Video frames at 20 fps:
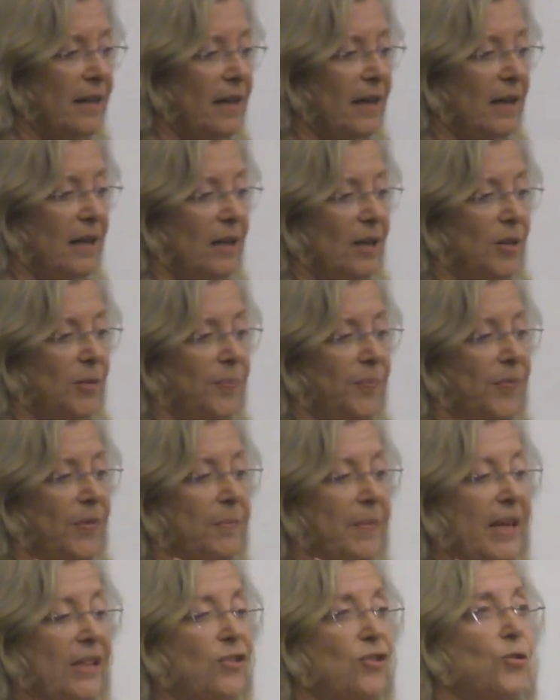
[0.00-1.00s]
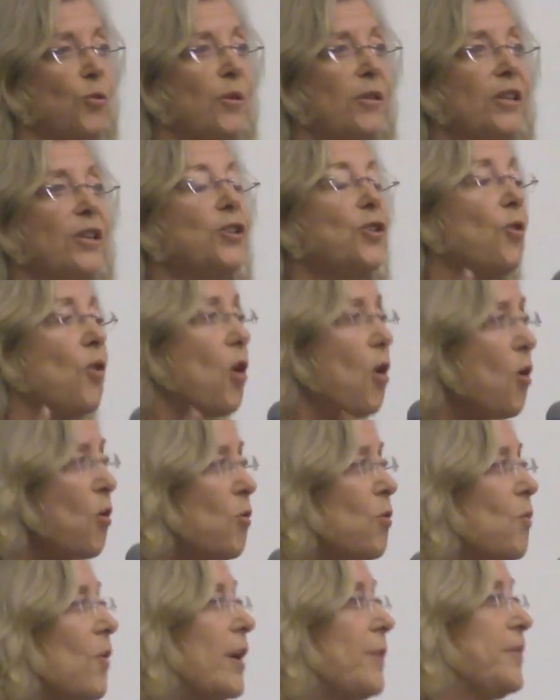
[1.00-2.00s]
um, make sure that your
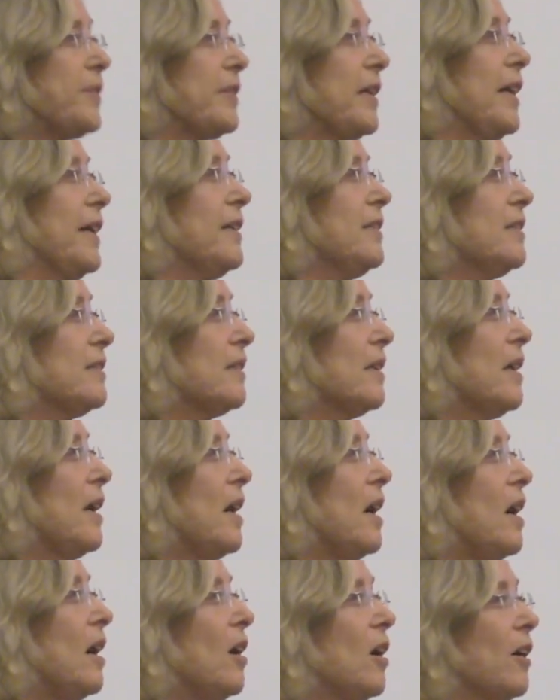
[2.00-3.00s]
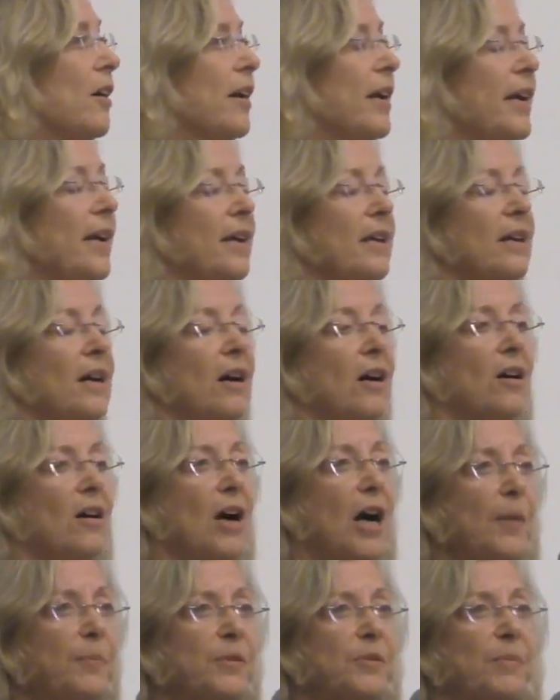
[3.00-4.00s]
own websites are are
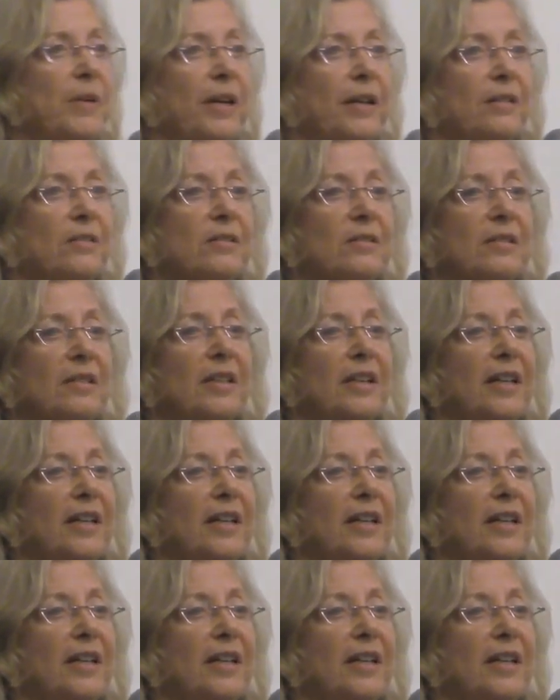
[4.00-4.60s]
optimized.